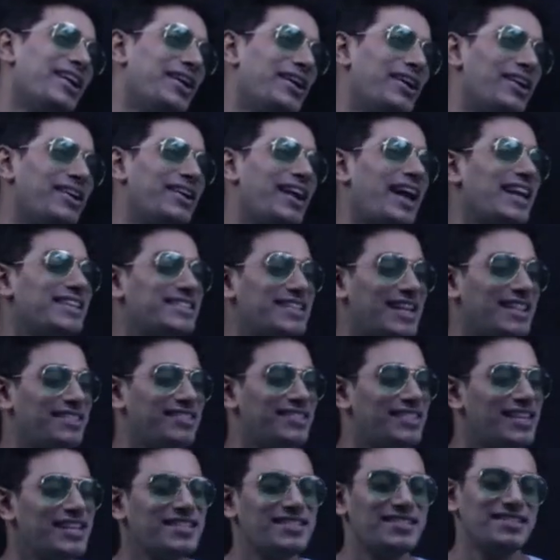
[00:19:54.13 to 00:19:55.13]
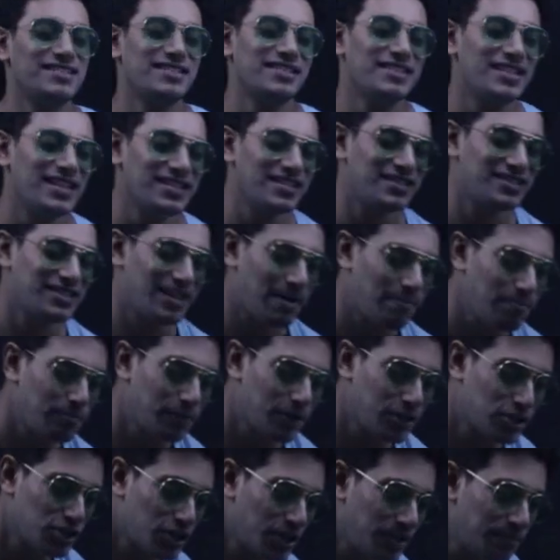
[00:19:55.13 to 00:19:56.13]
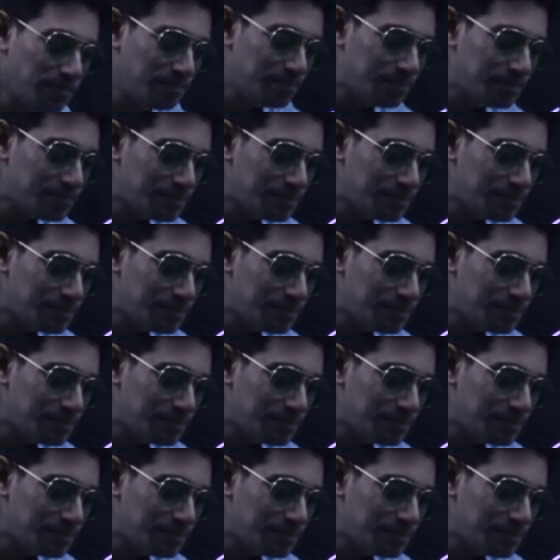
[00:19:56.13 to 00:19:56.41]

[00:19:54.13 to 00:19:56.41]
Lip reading: Alright, and this temperature